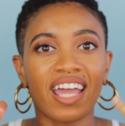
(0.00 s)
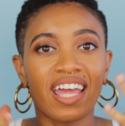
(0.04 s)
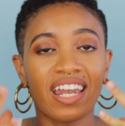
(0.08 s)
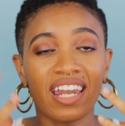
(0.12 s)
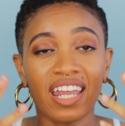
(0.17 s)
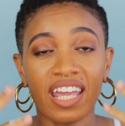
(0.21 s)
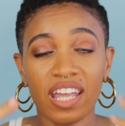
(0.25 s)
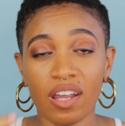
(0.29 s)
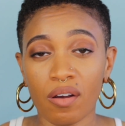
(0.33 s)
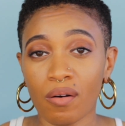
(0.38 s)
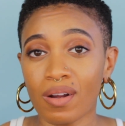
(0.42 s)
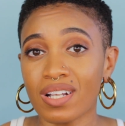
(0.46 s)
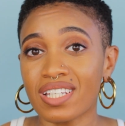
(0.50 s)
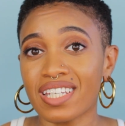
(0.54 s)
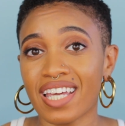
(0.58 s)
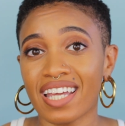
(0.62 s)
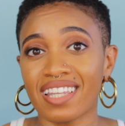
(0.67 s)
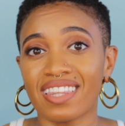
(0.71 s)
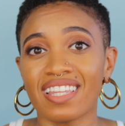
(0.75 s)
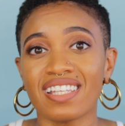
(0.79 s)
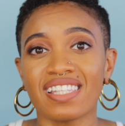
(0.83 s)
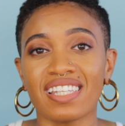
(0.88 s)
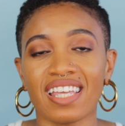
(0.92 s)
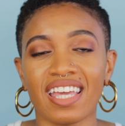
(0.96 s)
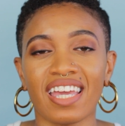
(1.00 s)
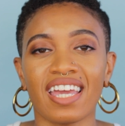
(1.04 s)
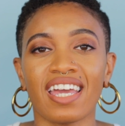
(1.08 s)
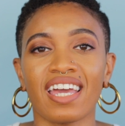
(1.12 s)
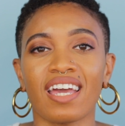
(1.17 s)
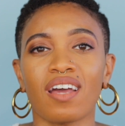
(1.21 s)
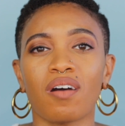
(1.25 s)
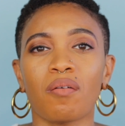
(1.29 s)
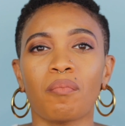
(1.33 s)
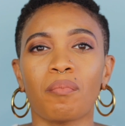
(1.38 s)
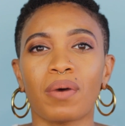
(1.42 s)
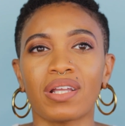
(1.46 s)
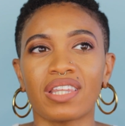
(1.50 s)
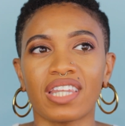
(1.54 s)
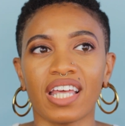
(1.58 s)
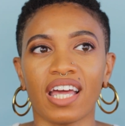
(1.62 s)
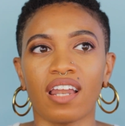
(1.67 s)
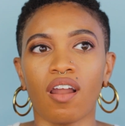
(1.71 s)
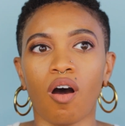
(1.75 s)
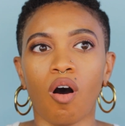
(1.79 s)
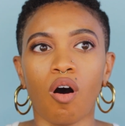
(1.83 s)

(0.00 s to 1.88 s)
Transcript: can irritate the skin, but then